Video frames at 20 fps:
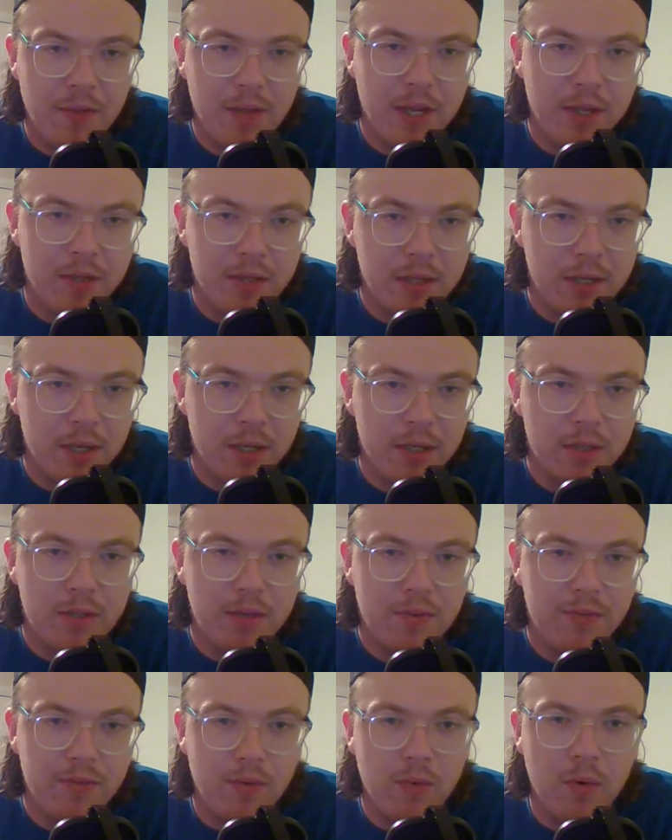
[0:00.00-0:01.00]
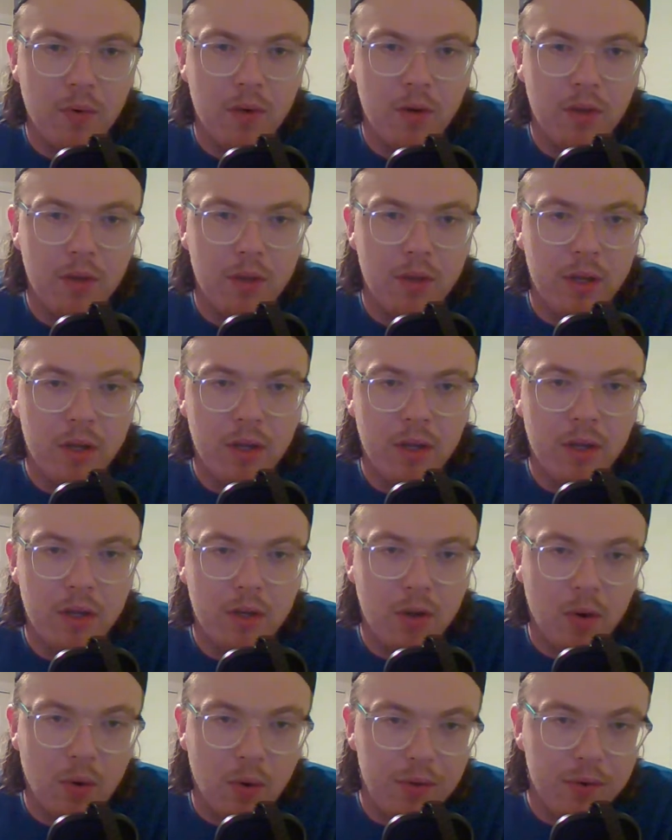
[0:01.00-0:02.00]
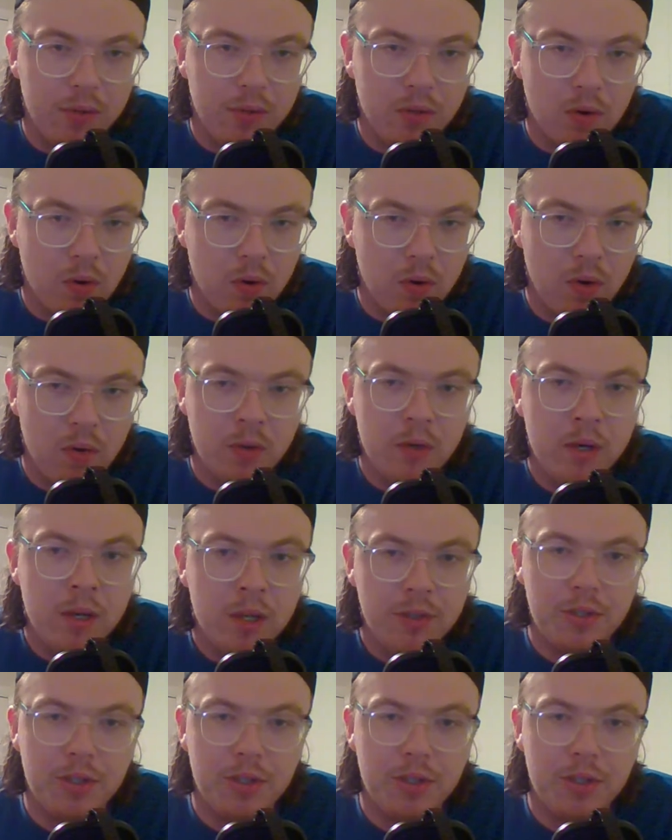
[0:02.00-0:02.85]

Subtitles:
the assist for the Colton goal